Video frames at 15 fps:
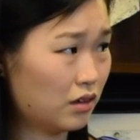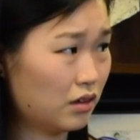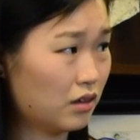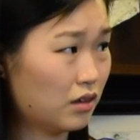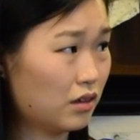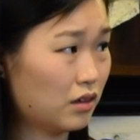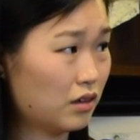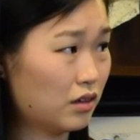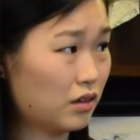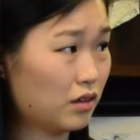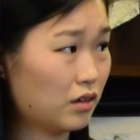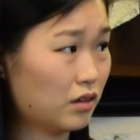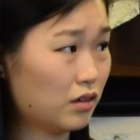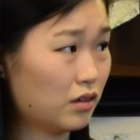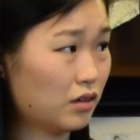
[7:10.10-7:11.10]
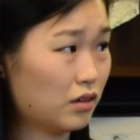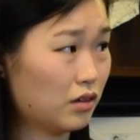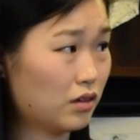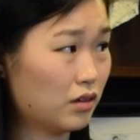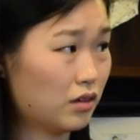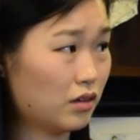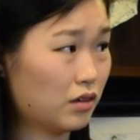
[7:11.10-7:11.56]

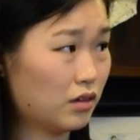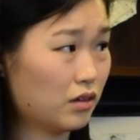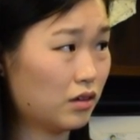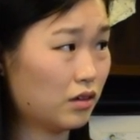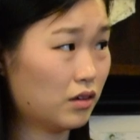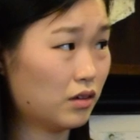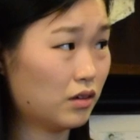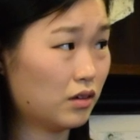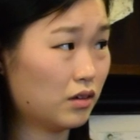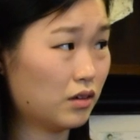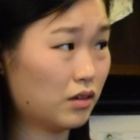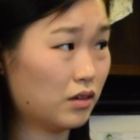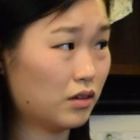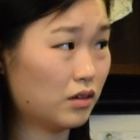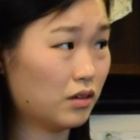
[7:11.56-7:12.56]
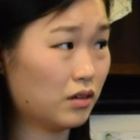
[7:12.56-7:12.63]
This person isn't speaking.